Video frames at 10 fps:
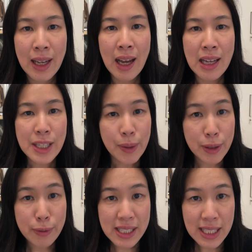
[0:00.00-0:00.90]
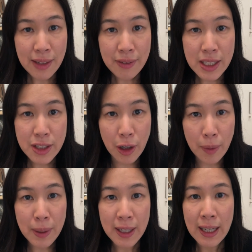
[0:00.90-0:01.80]
So a receiver's
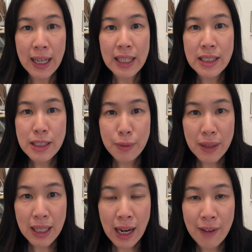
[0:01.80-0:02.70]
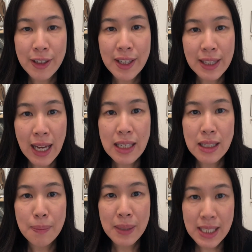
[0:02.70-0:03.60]
job is to recover that
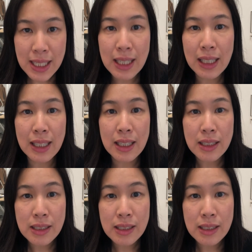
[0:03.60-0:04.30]
particular